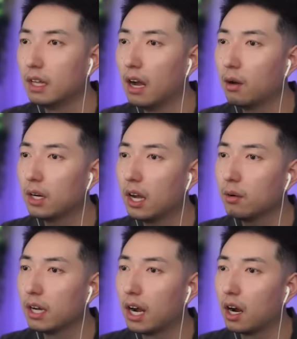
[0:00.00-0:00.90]

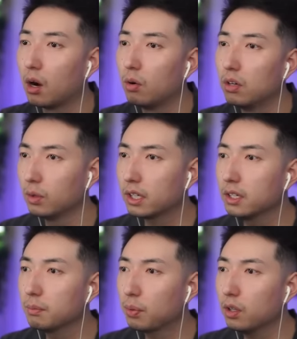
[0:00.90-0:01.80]
Now. We
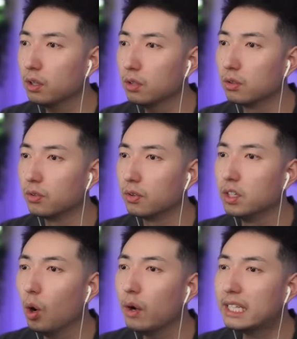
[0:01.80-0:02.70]
can improve. No, we